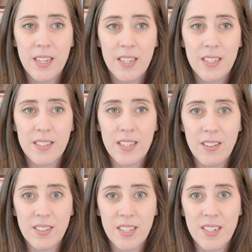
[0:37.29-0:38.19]

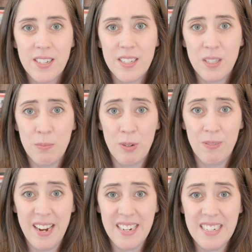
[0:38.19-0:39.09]
Sounds kind of dismal,
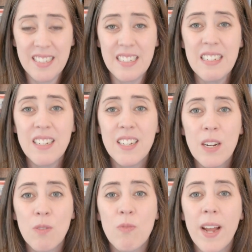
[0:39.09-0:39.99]
right?
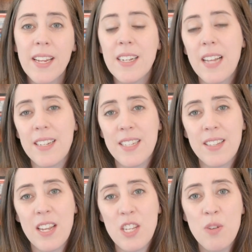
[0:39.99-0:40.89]
Recognizing
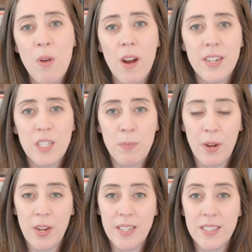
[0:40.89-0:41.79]
that you are
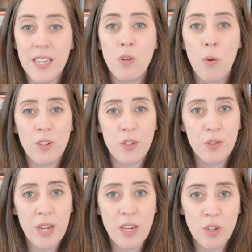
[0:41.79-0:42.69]
experiencing course
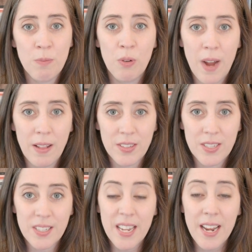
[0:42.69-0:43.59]
creation
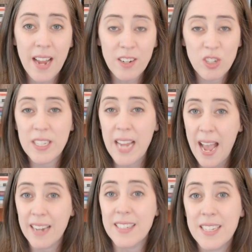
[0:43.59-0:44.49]
paralysis can actually
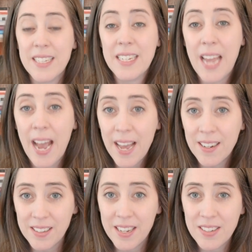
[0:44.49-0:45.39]
act as a
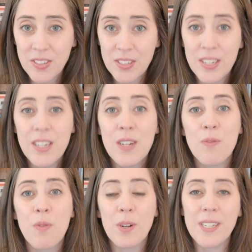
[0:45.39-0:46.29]
catalyst
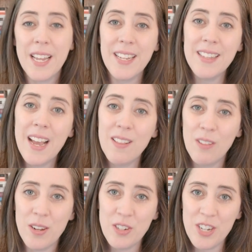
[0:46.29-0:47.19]
for getting that
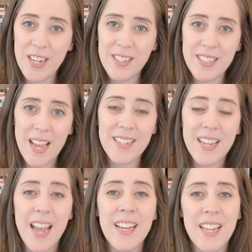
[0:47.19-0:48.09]
launch date set
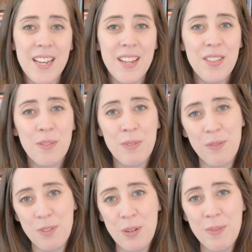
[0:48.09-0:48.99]
and in the
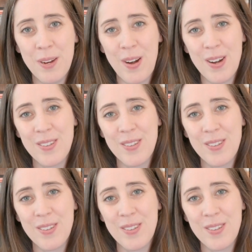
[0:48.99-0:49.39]
rearview mirror.